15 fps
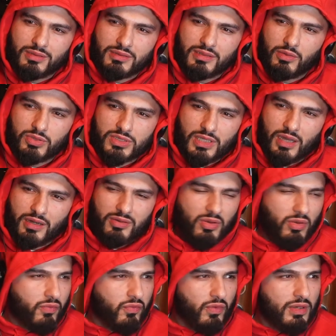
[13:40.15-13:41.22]
there was, I don't
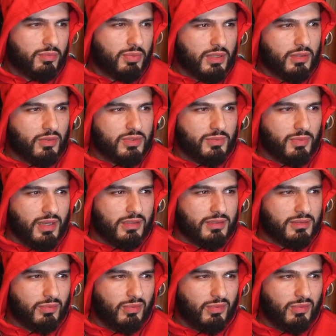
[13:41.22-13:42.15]
know if anybody knows about this.